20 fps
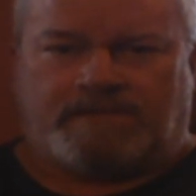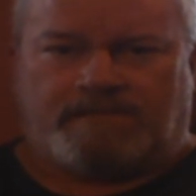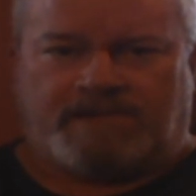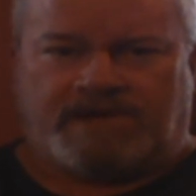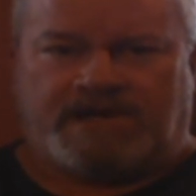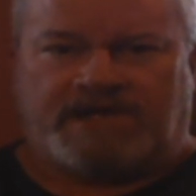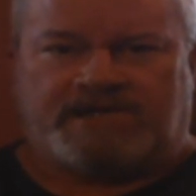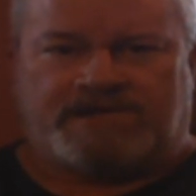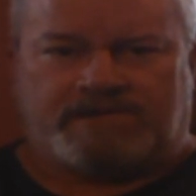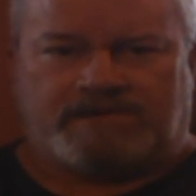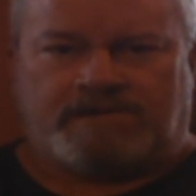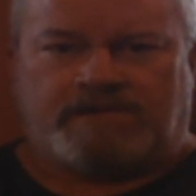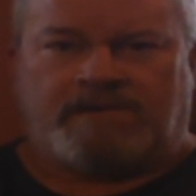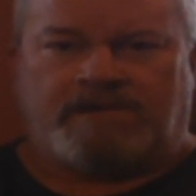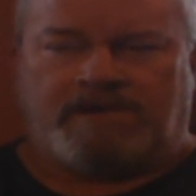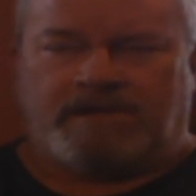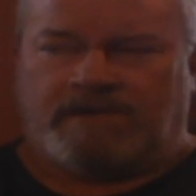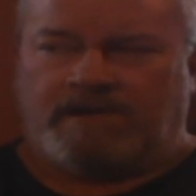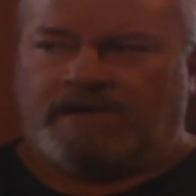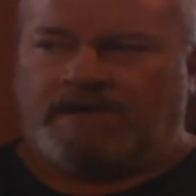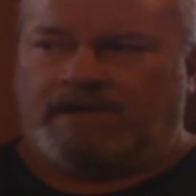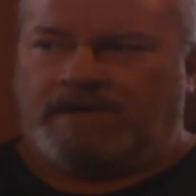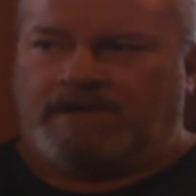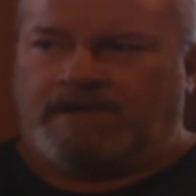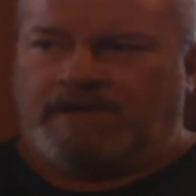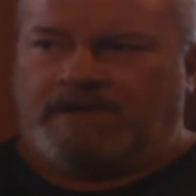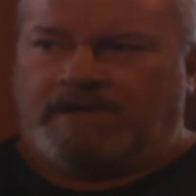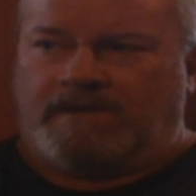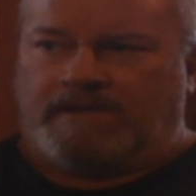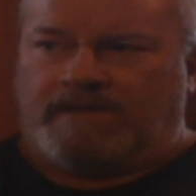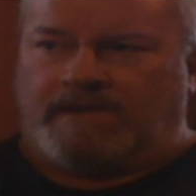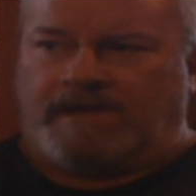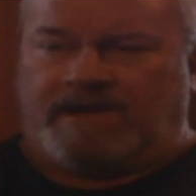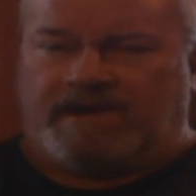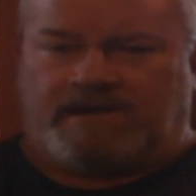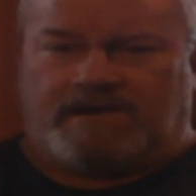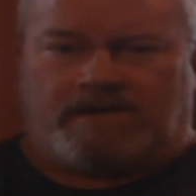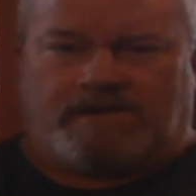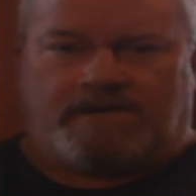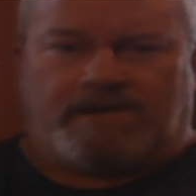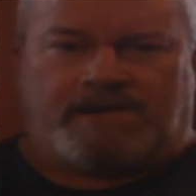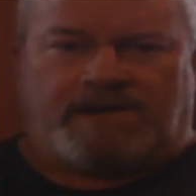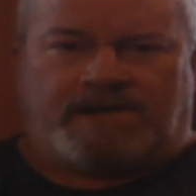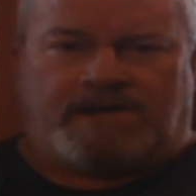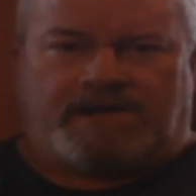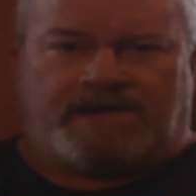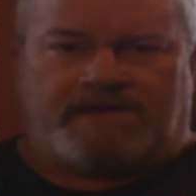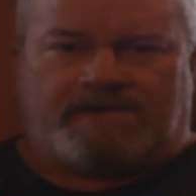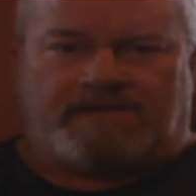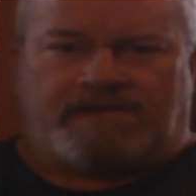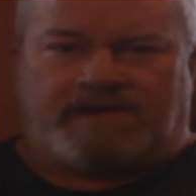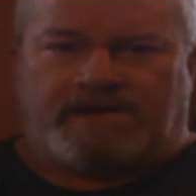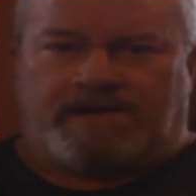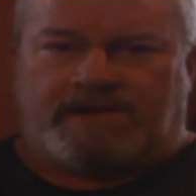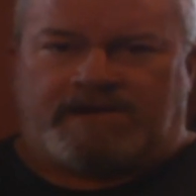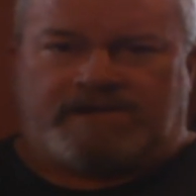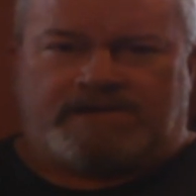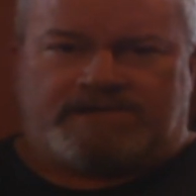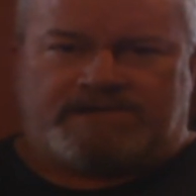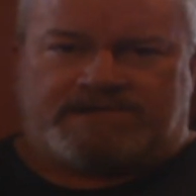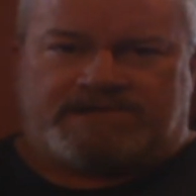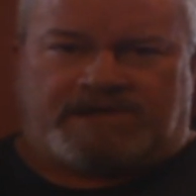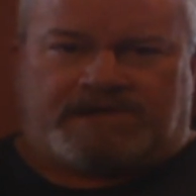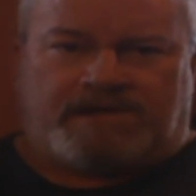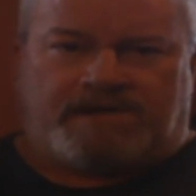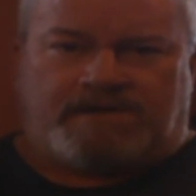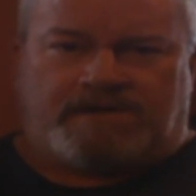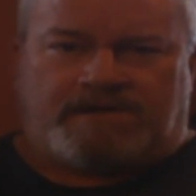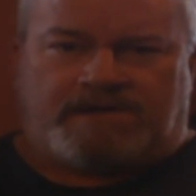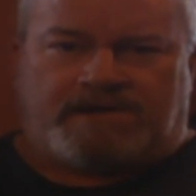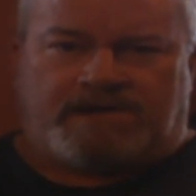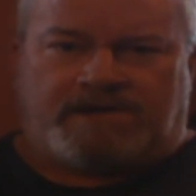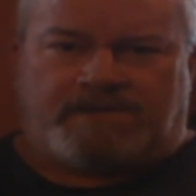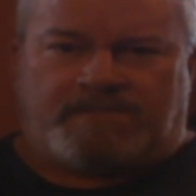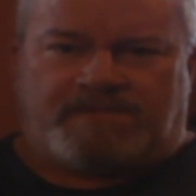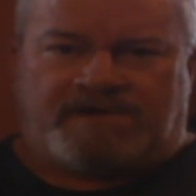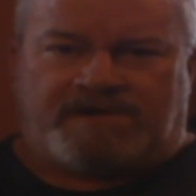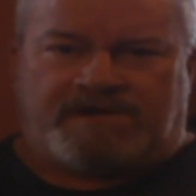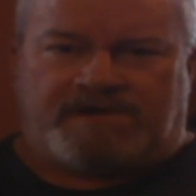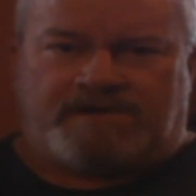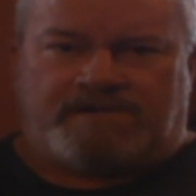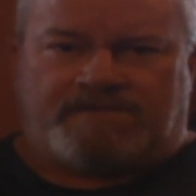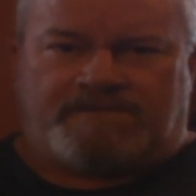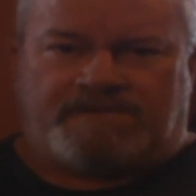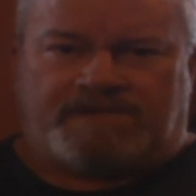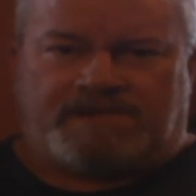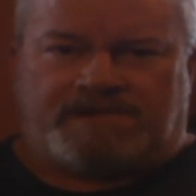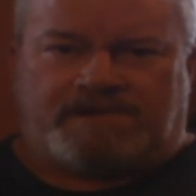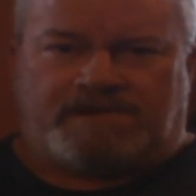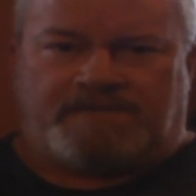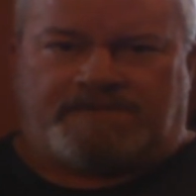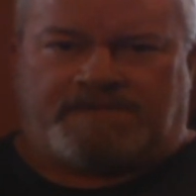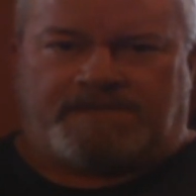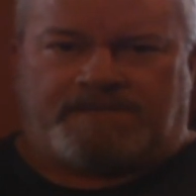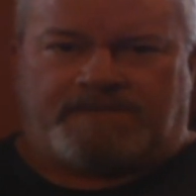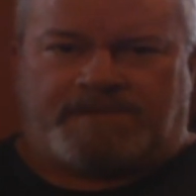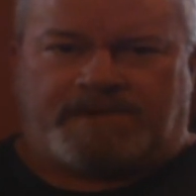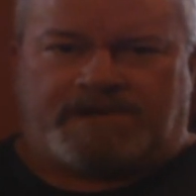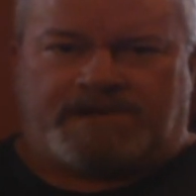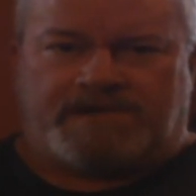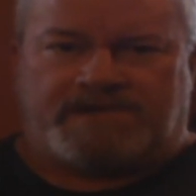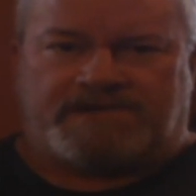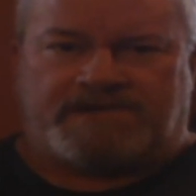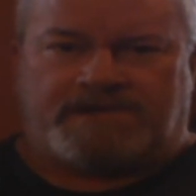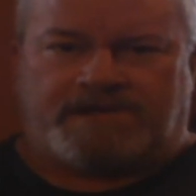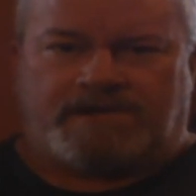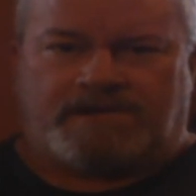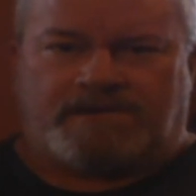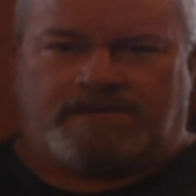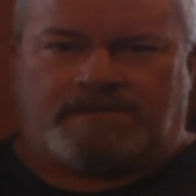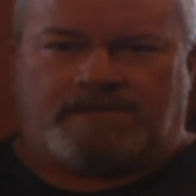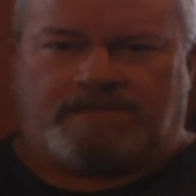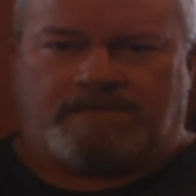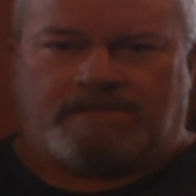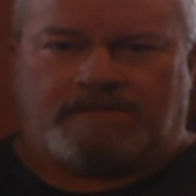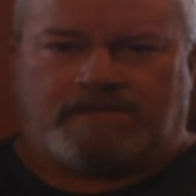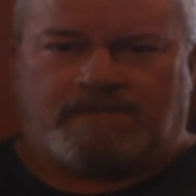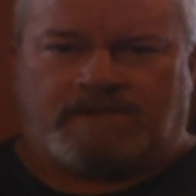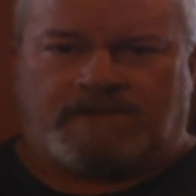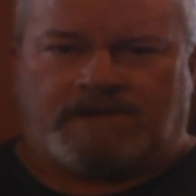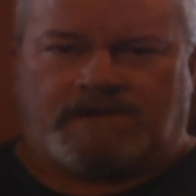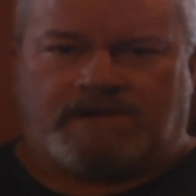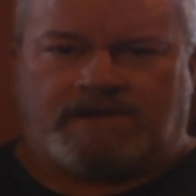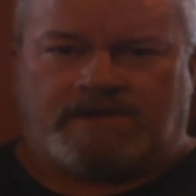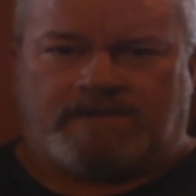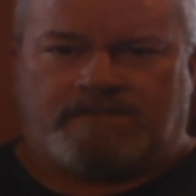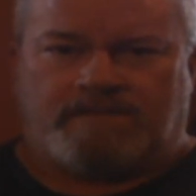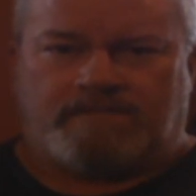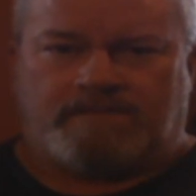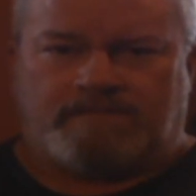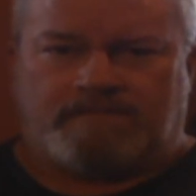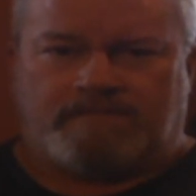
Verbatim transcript: imagine they heard that. They ain't used to hearing anybody over there for the past year. And